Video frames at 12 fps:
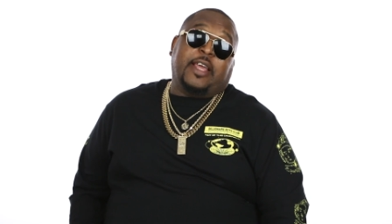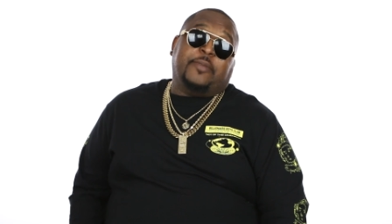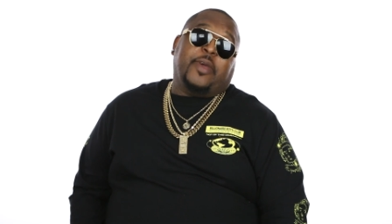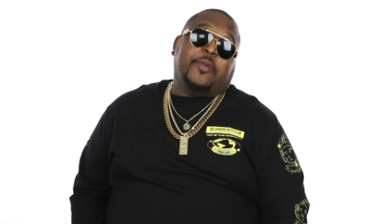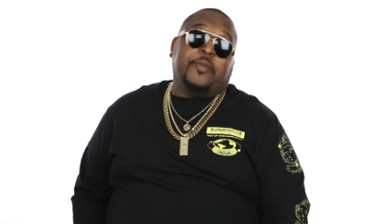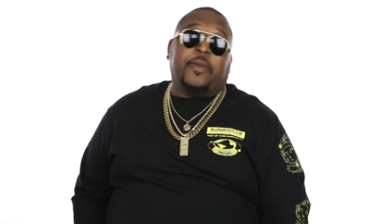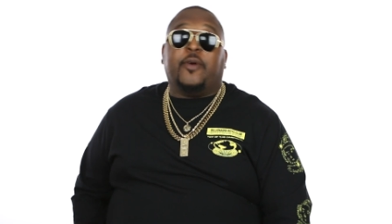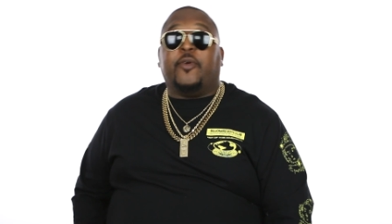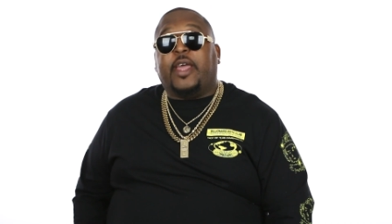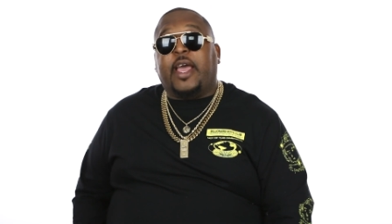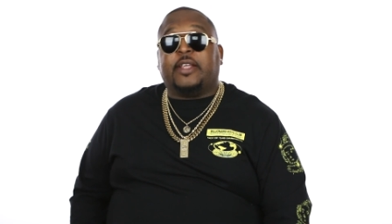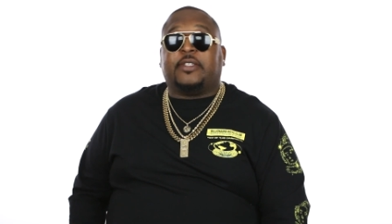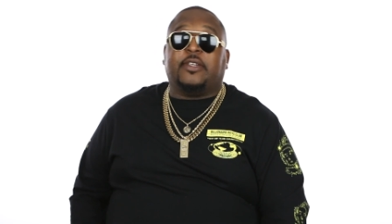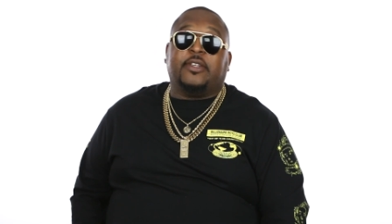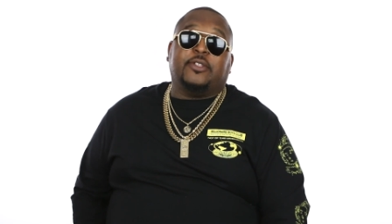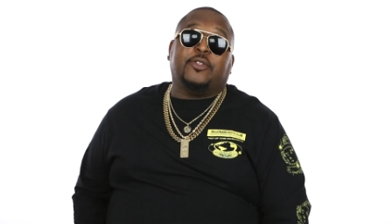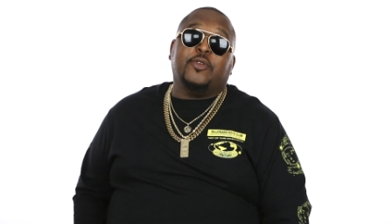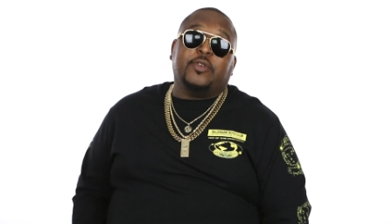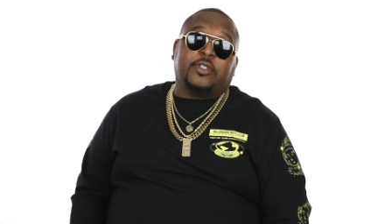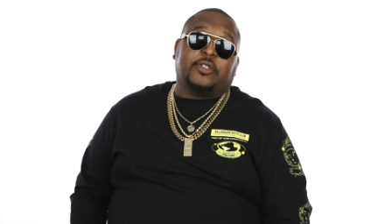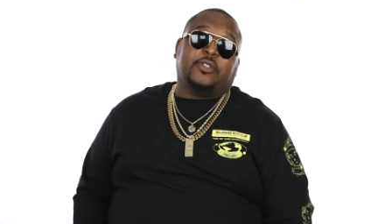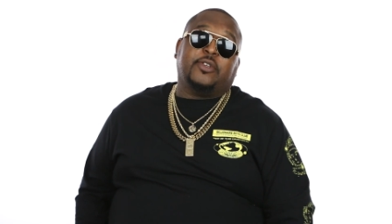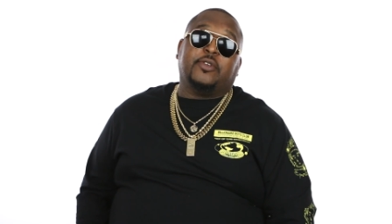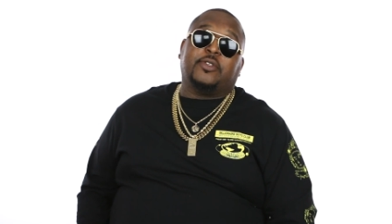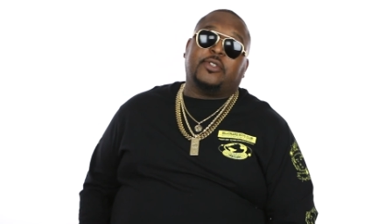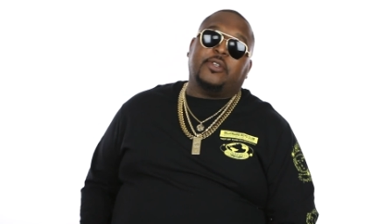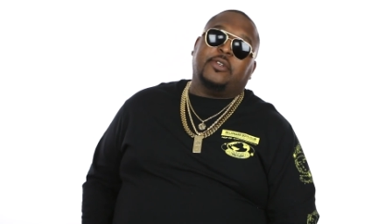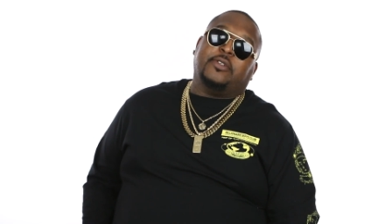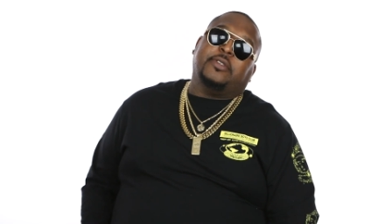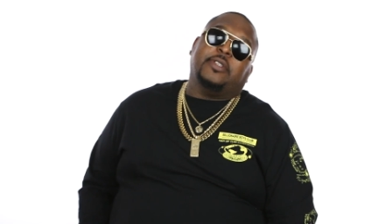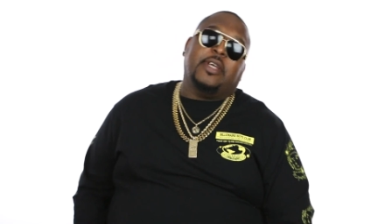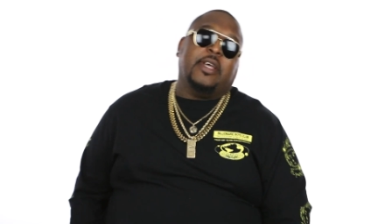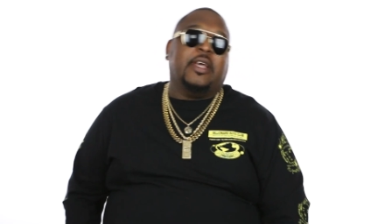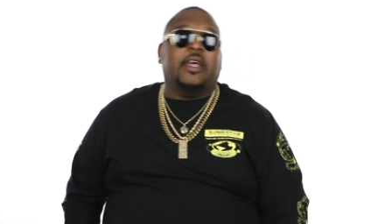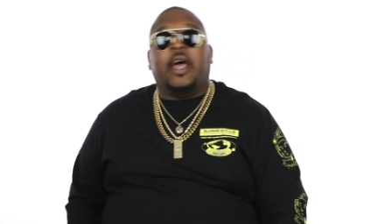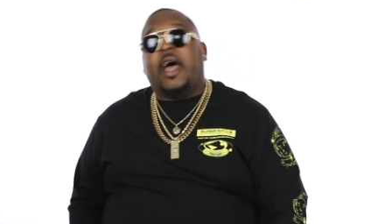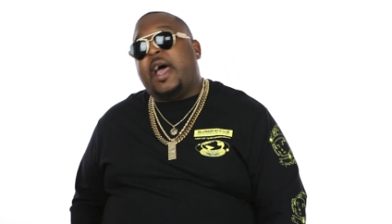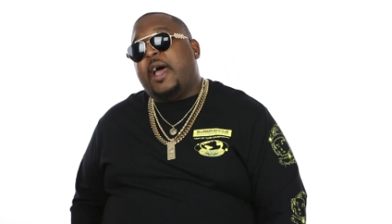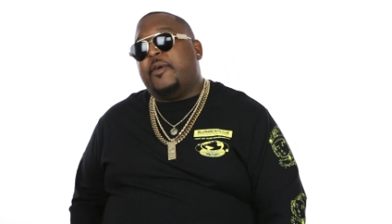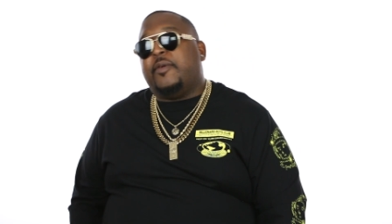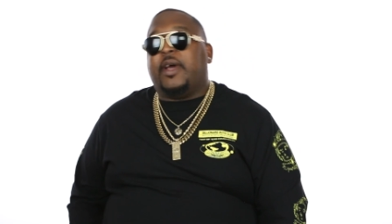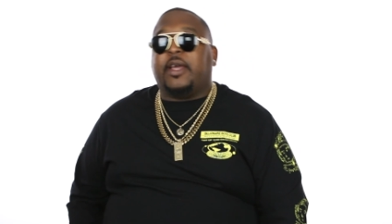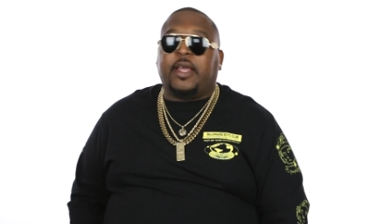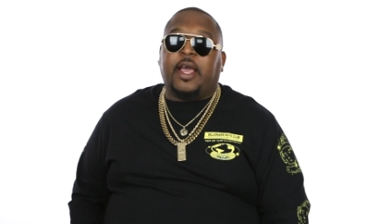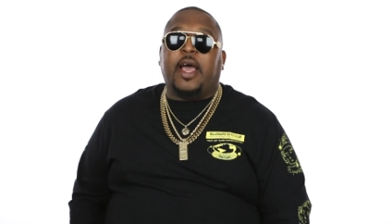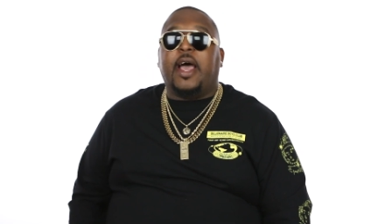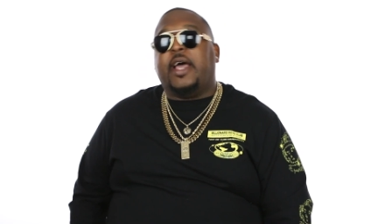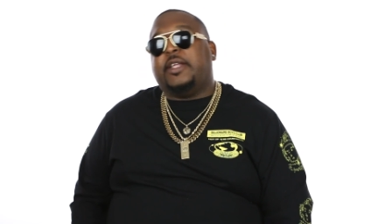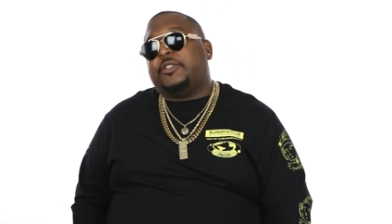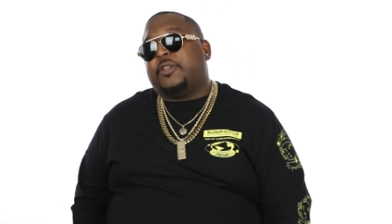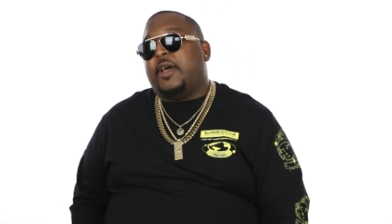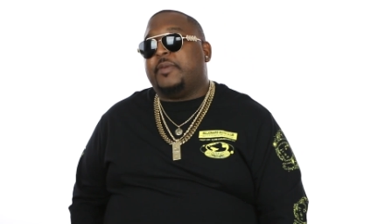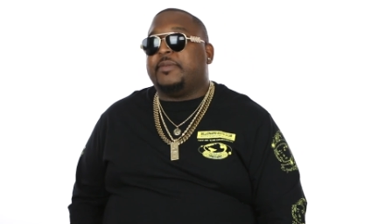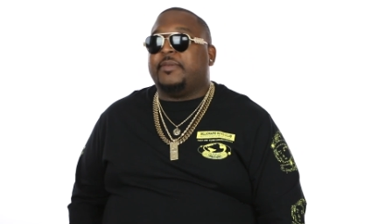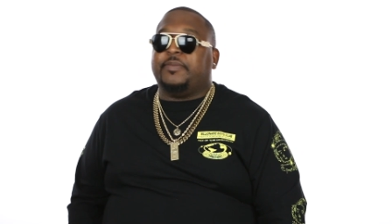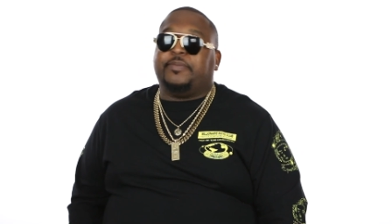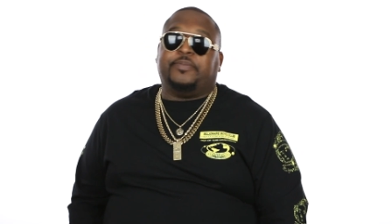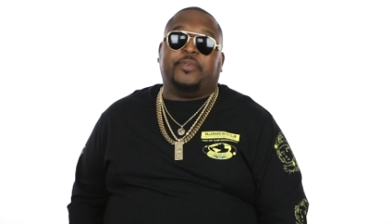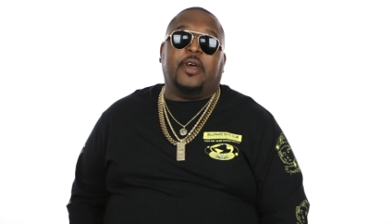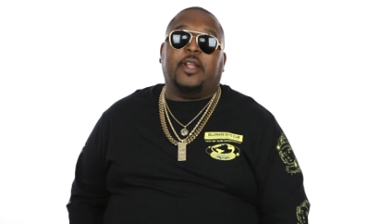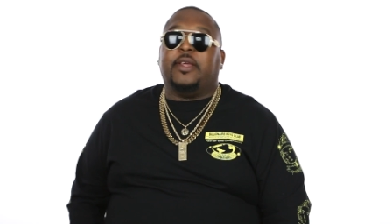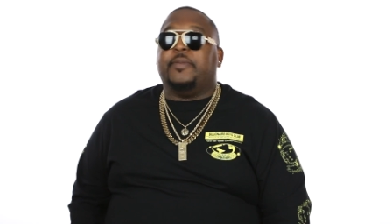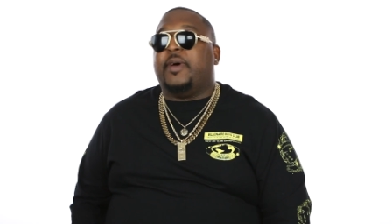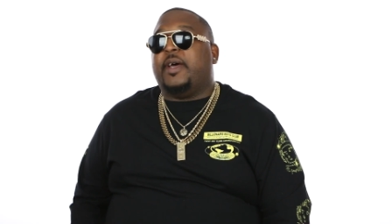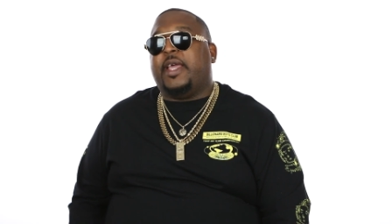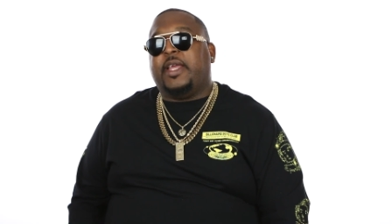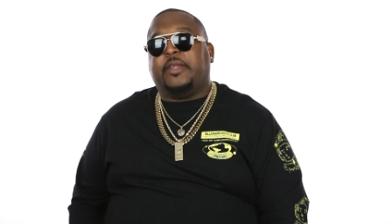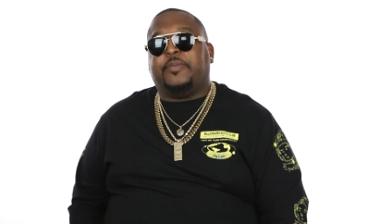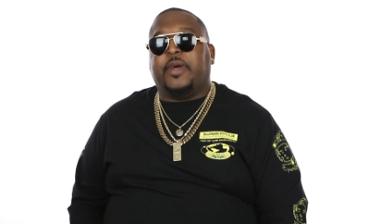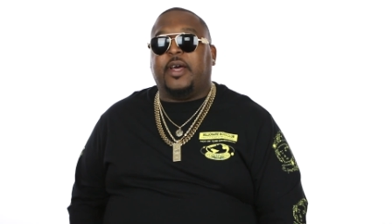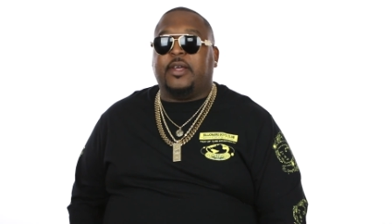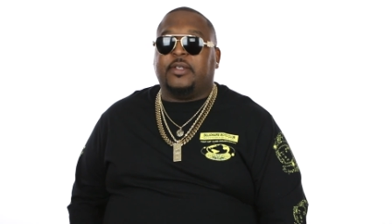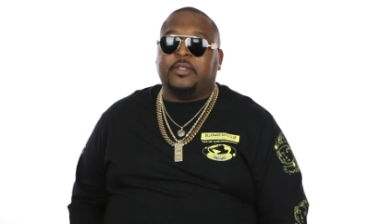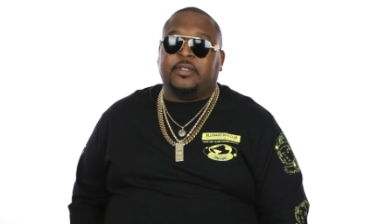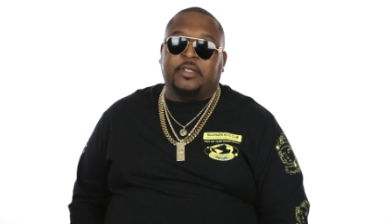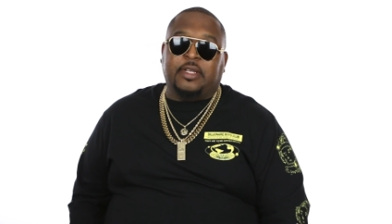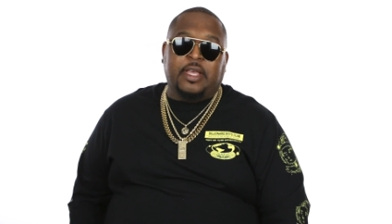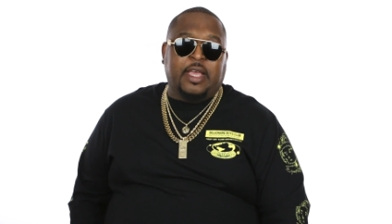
like maybe my weight had something to do with the stroke. So, I got I dropped probably about eighty pounds.